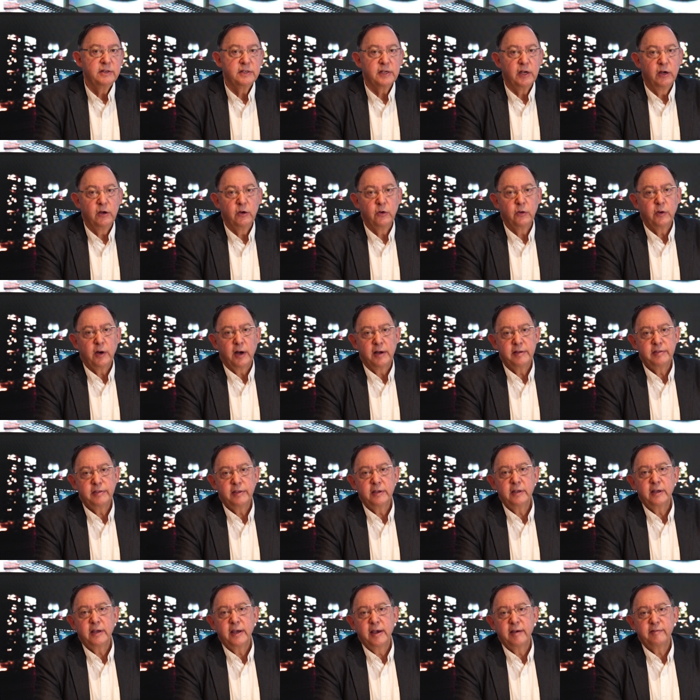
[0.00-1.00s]
So I
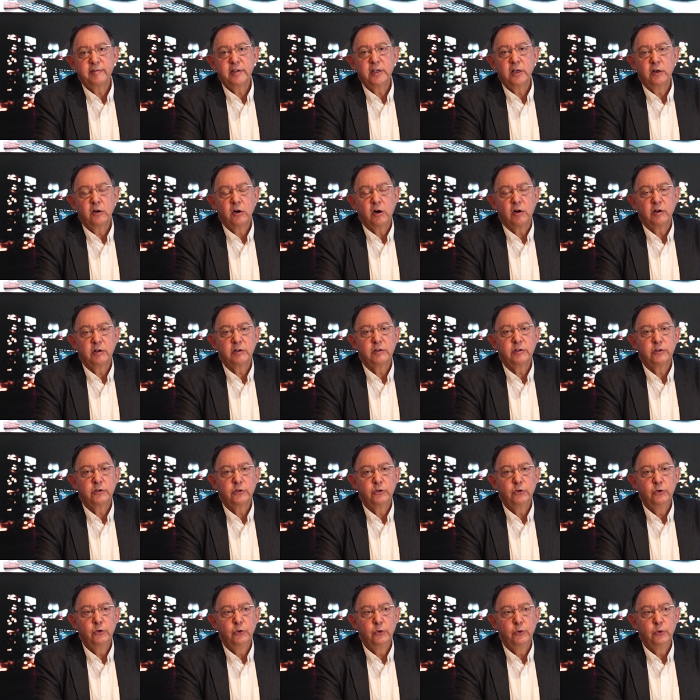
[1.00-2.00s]
think having gone
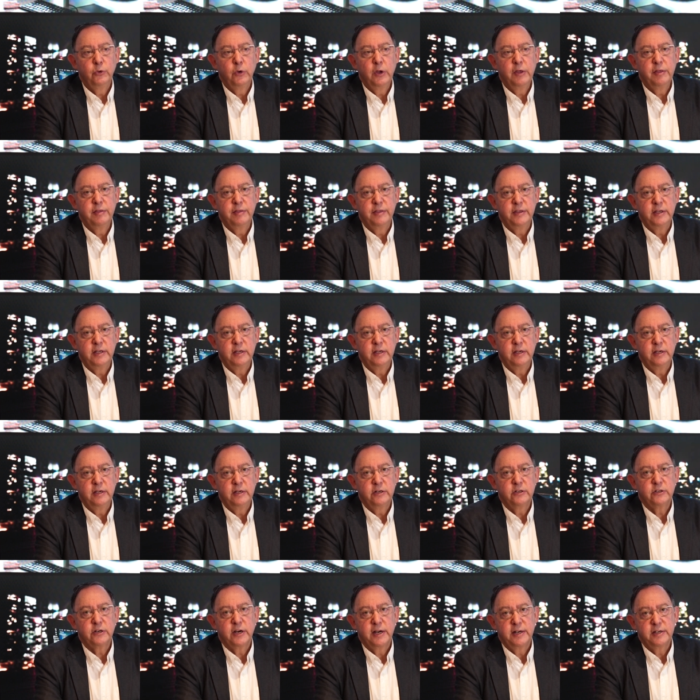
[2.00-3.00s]
through the
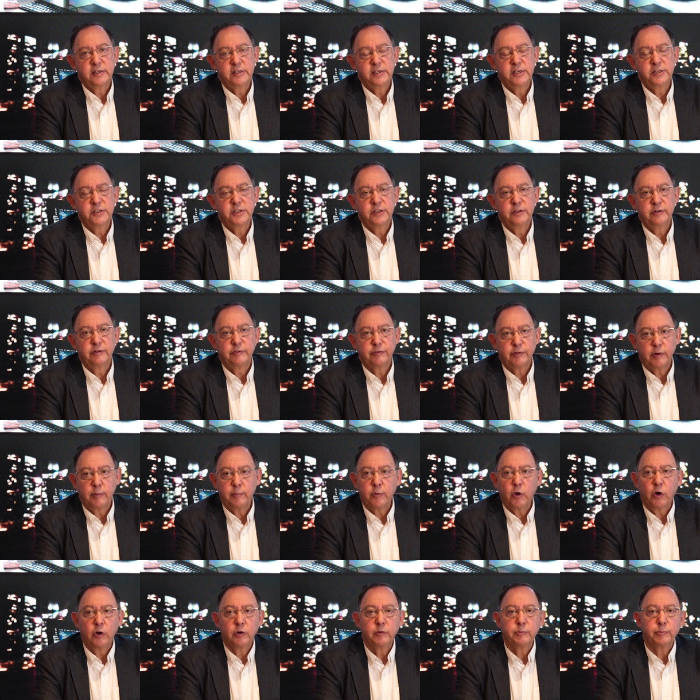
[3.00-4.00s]
transition
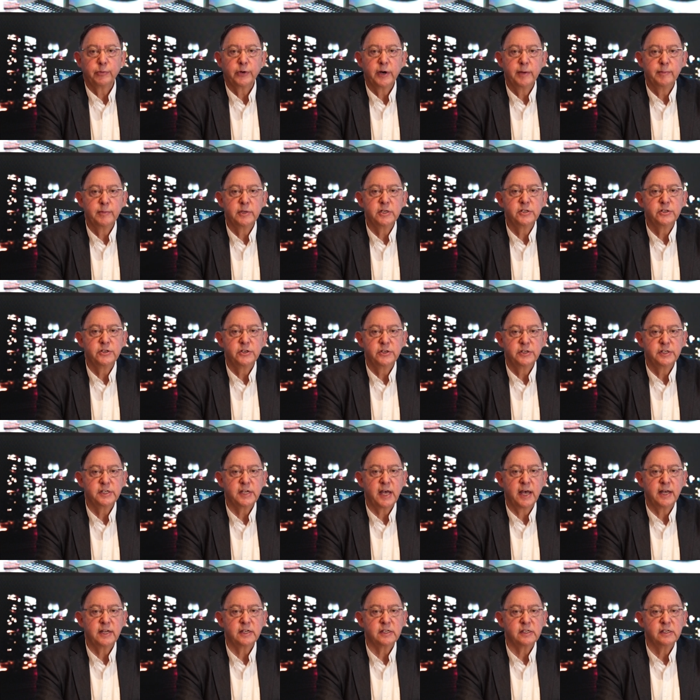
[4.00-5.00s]
from on-premise to
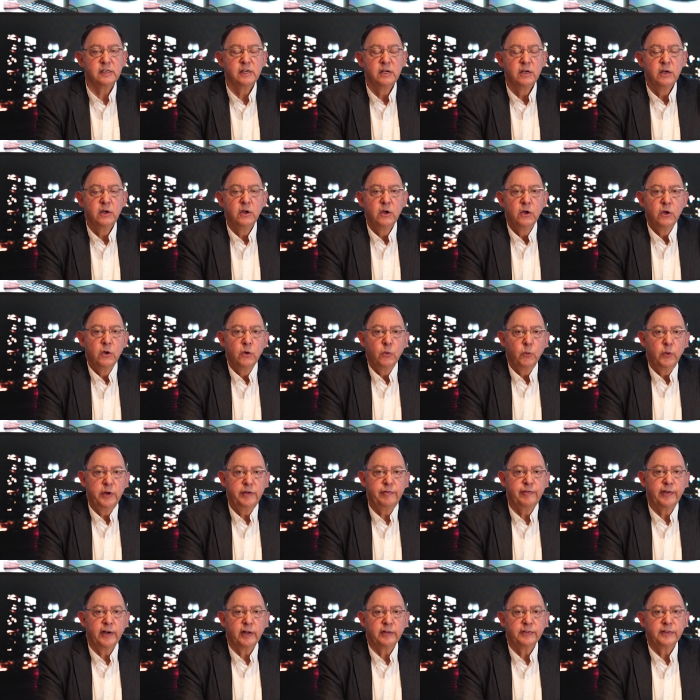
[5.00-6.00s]
SaaS, we
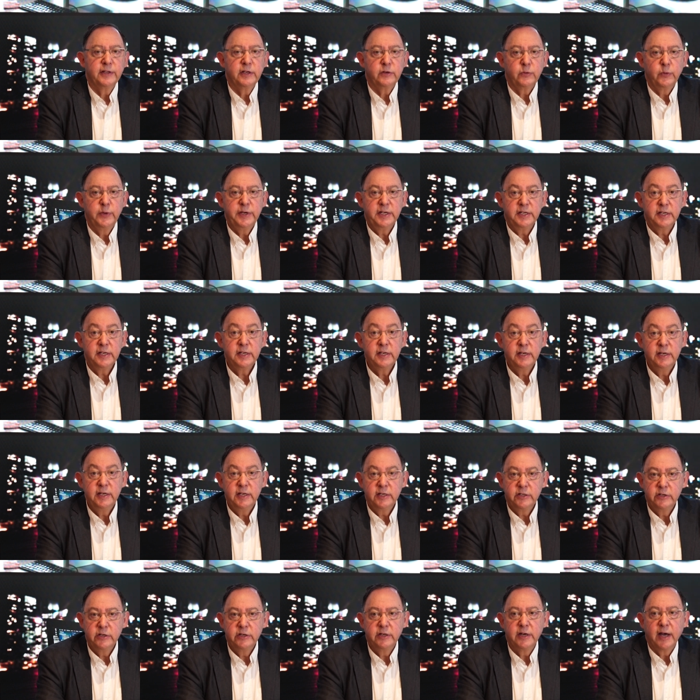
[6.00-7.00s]
felt that we did
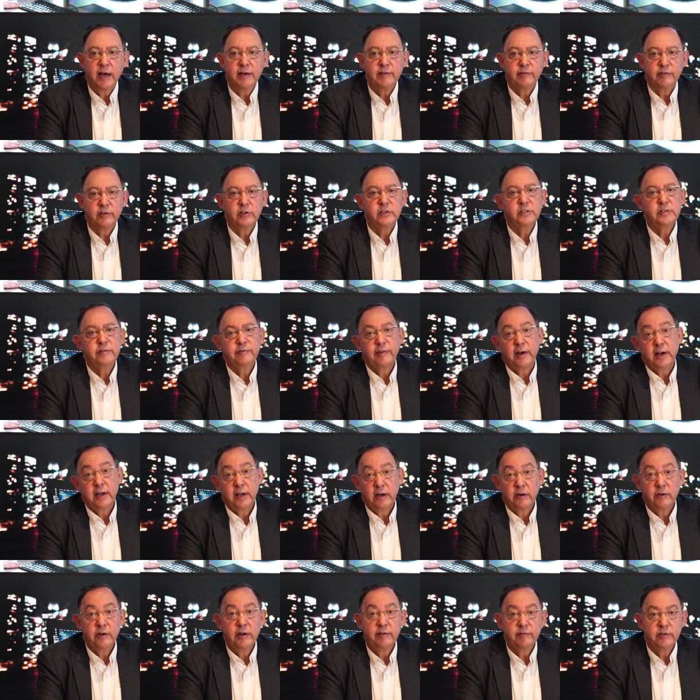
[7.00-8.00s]
need to diversify
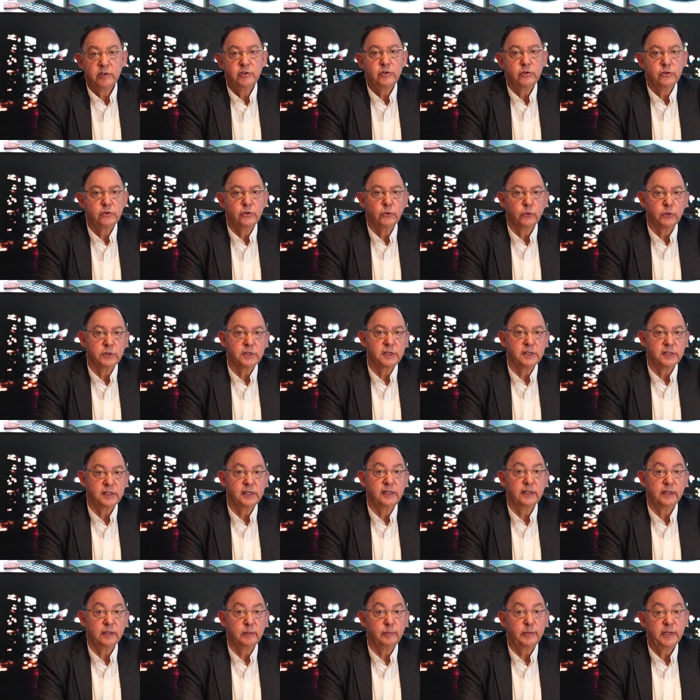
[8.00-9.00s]
our revenue sources a
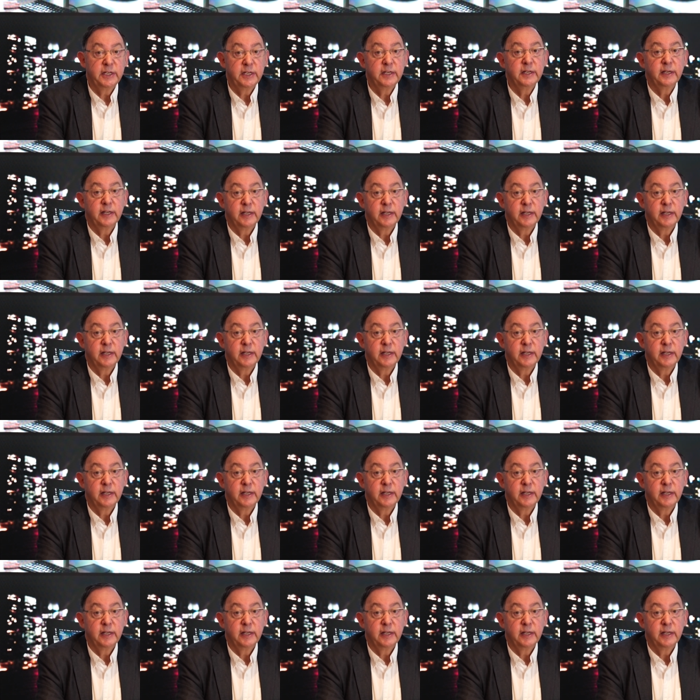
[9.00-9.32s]
little bit in